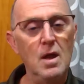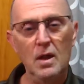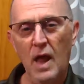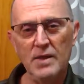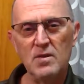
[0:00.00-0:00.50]

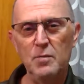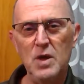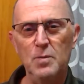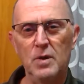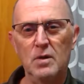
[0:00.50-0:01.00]
Lots of
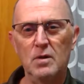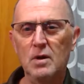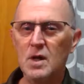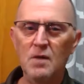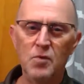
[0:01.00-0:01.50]
people are
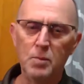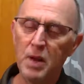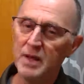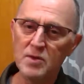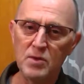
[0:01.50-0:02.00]
looking for
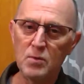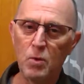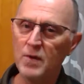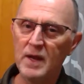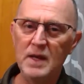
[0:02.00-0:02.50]
places
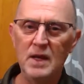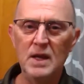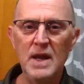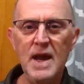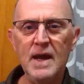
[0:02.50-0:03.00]
where they can
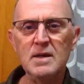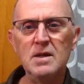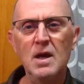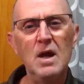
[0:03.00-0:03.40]
connect,